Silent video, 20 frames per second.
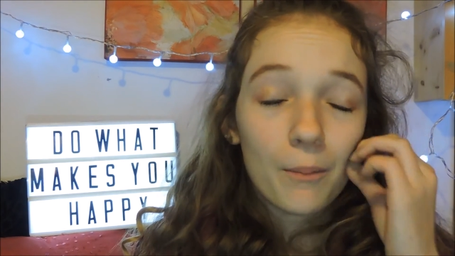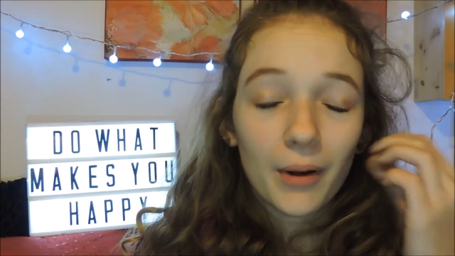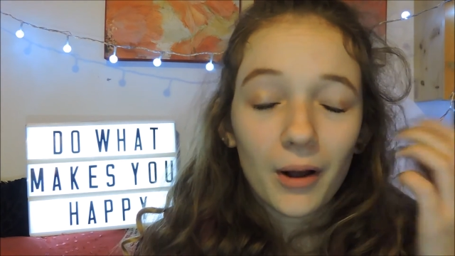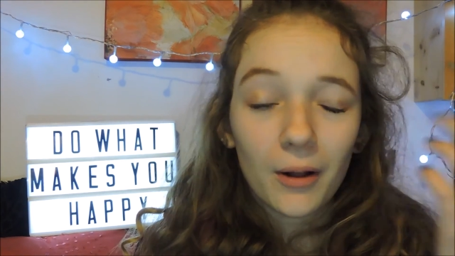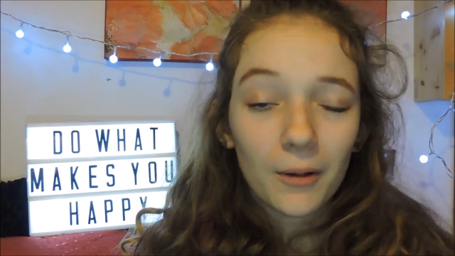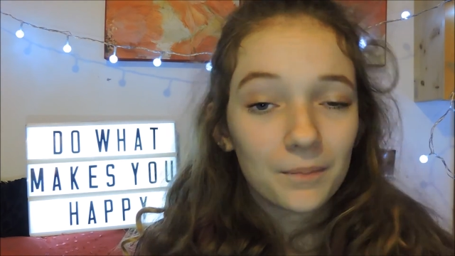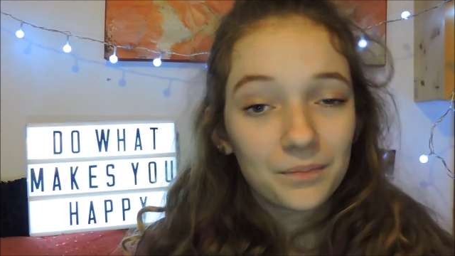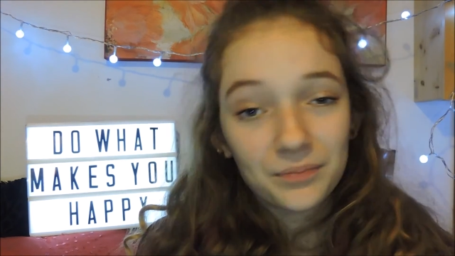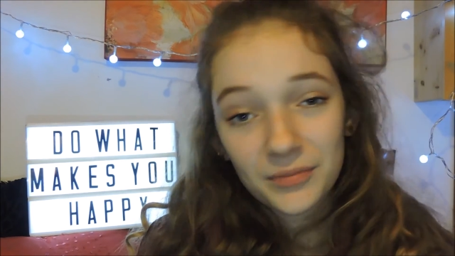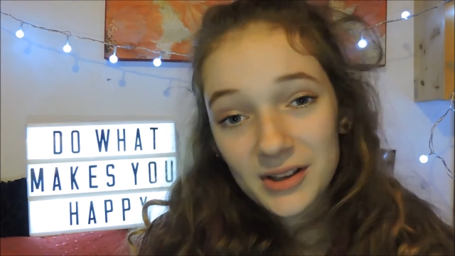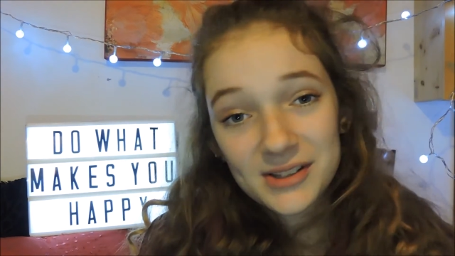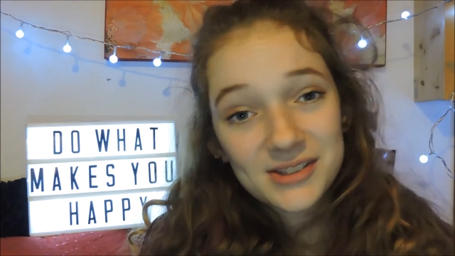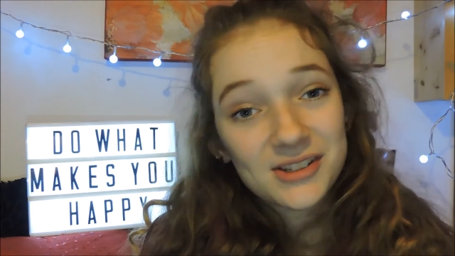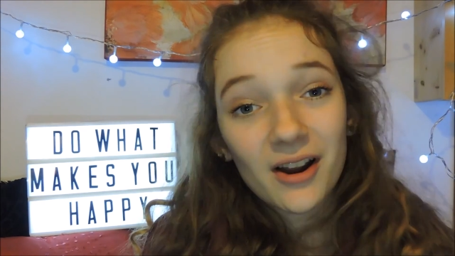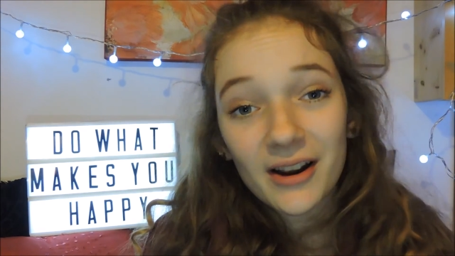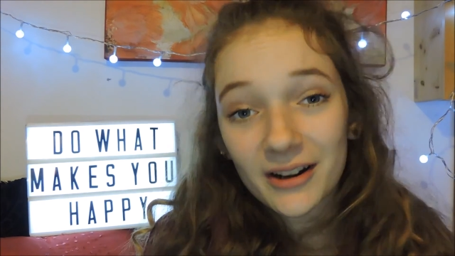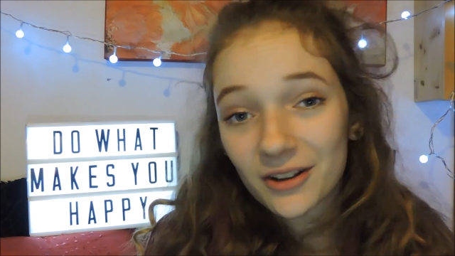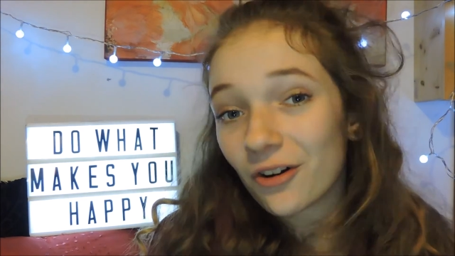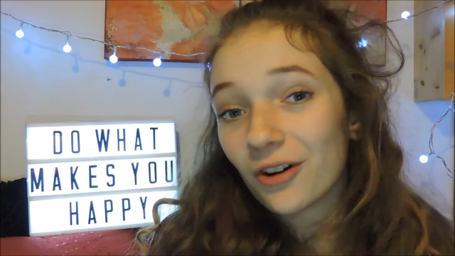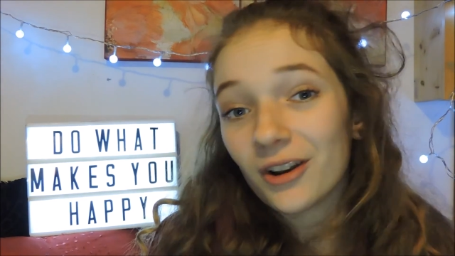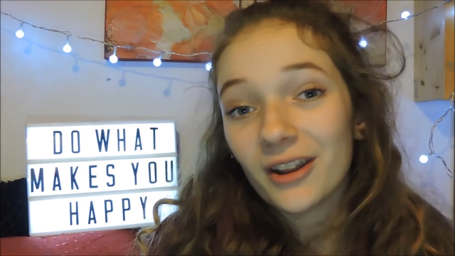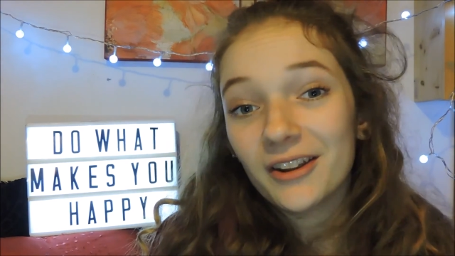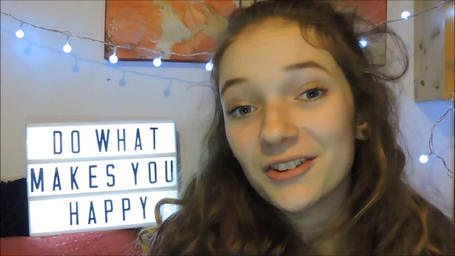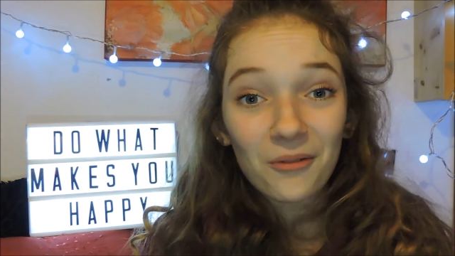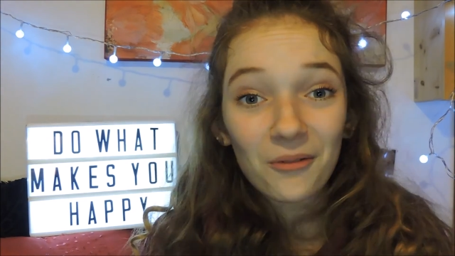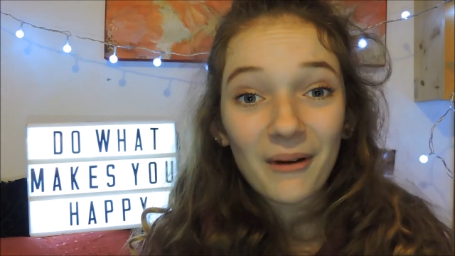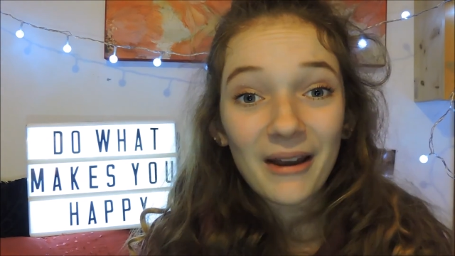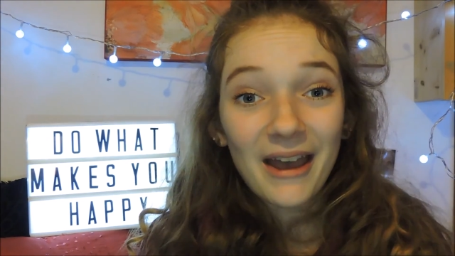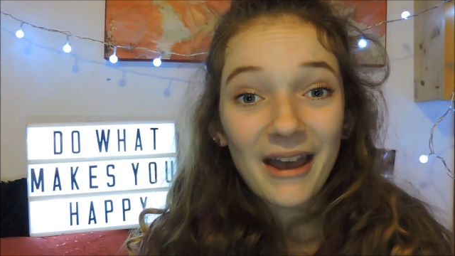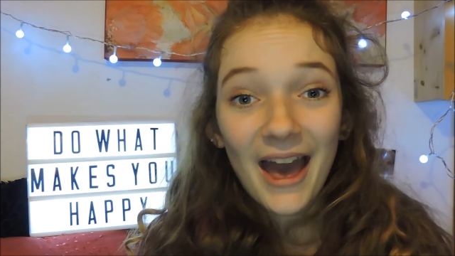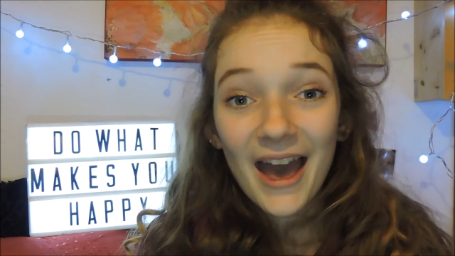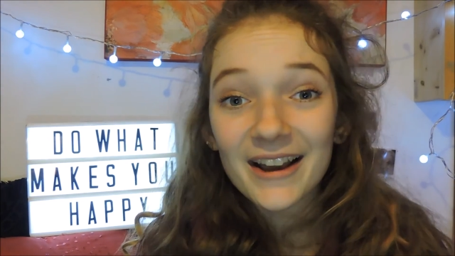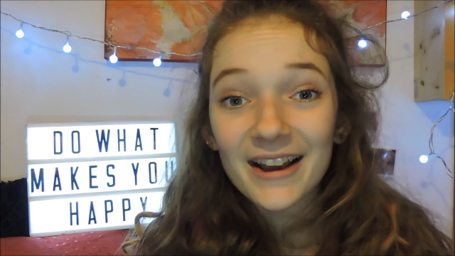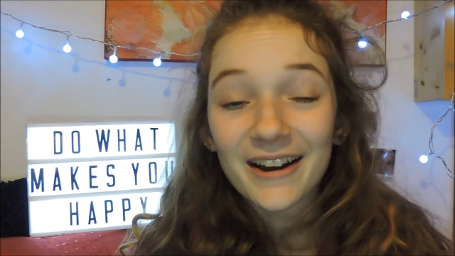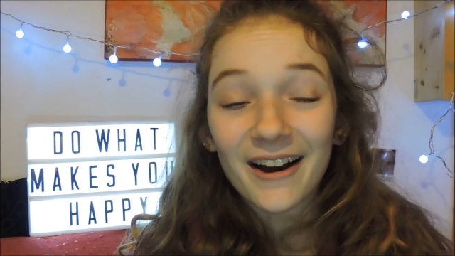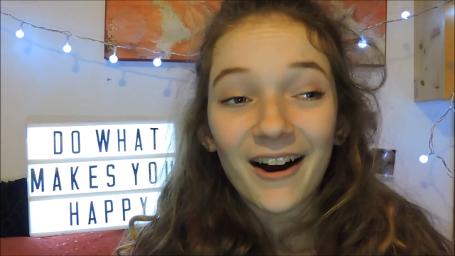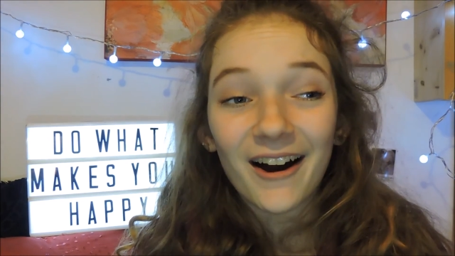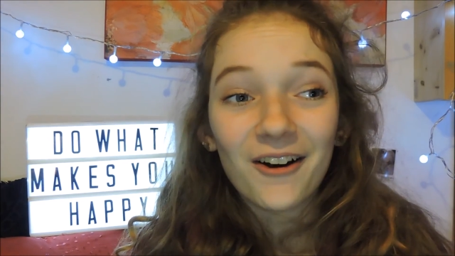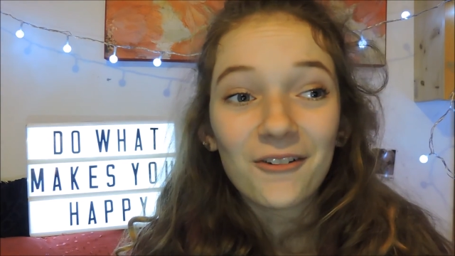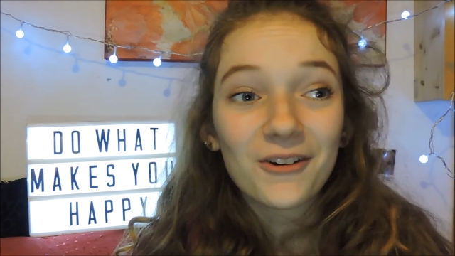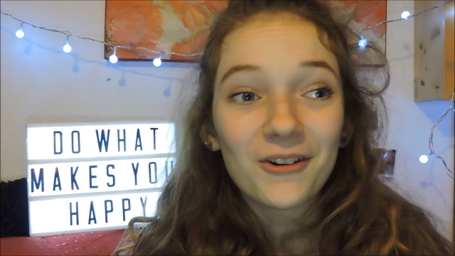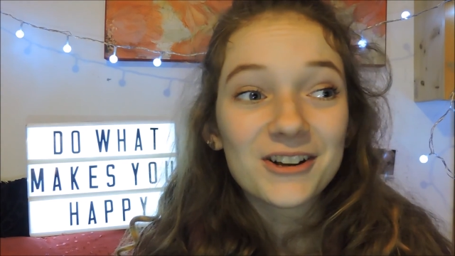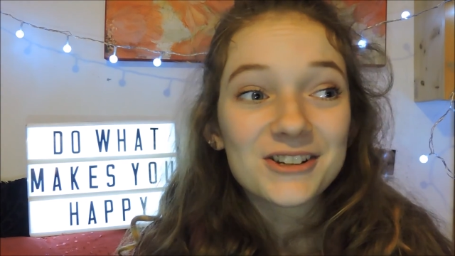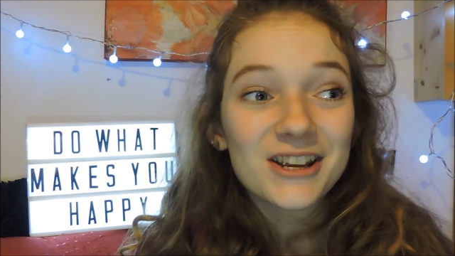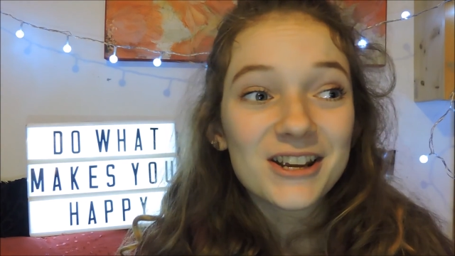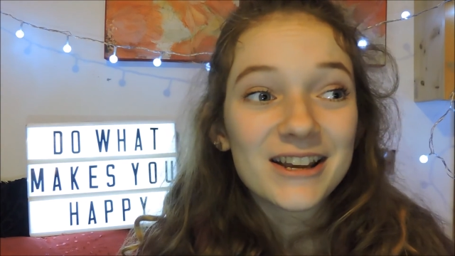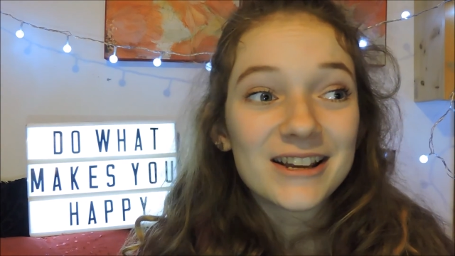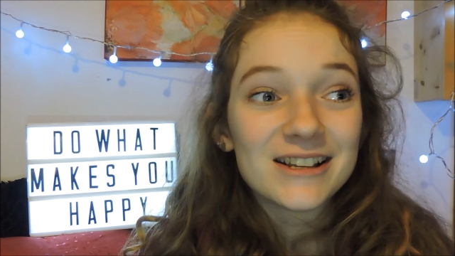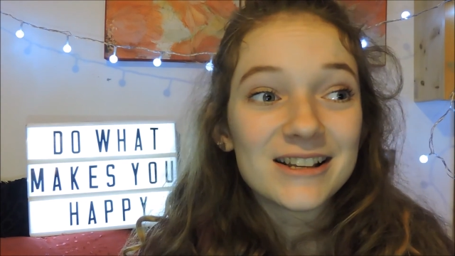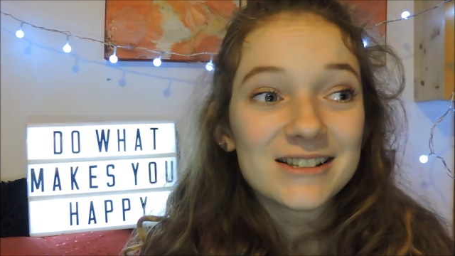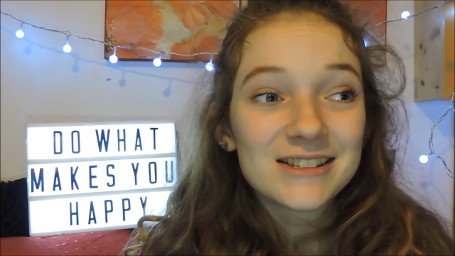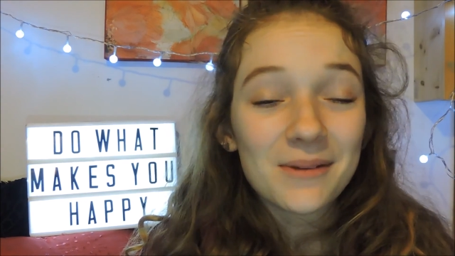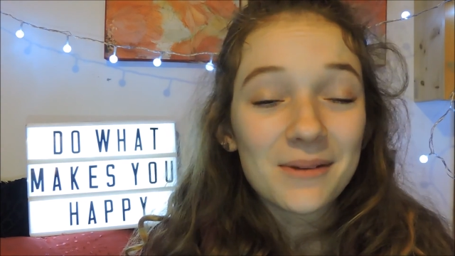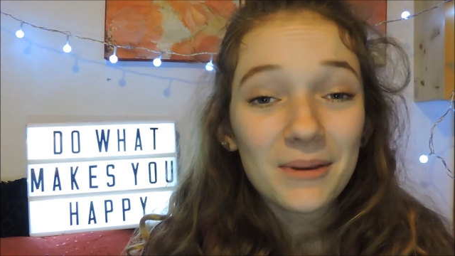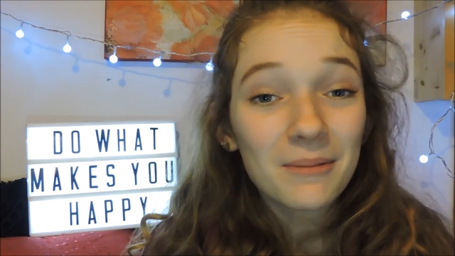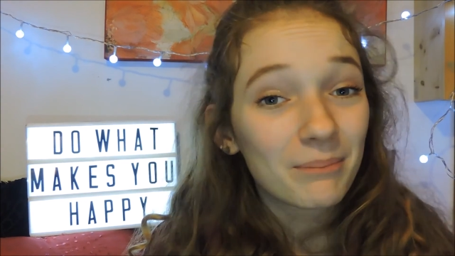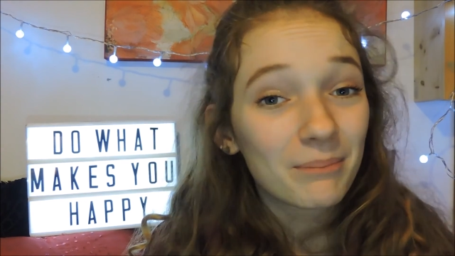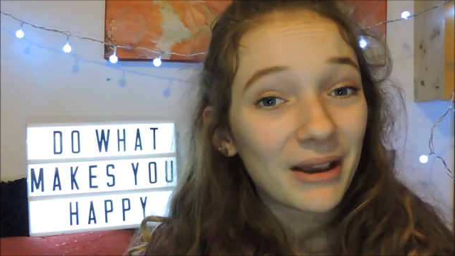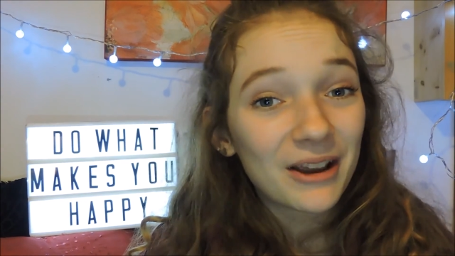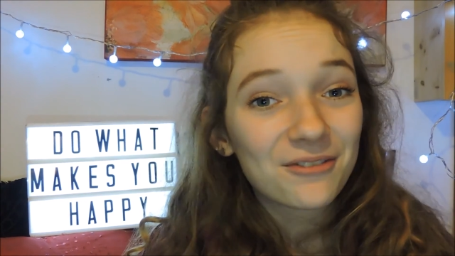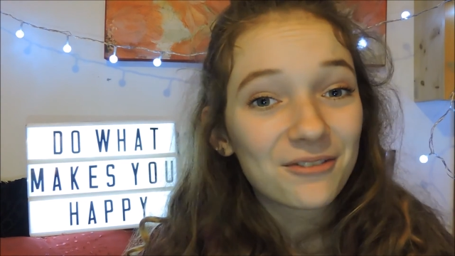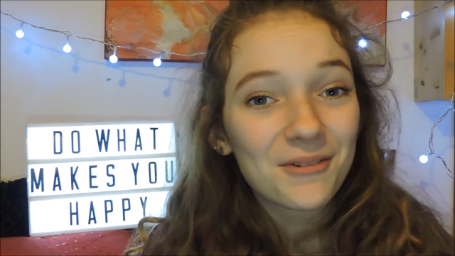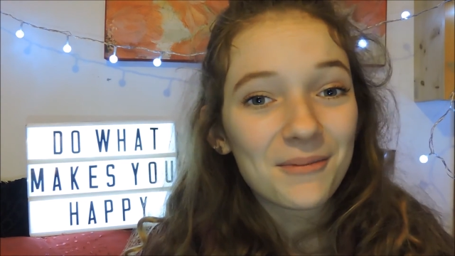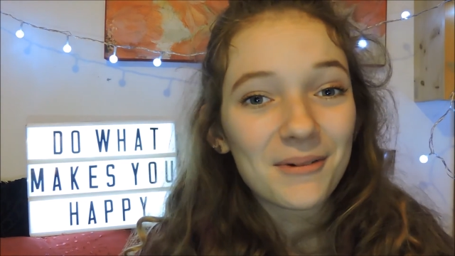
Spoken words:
but I started college, got my haircut, which is something big for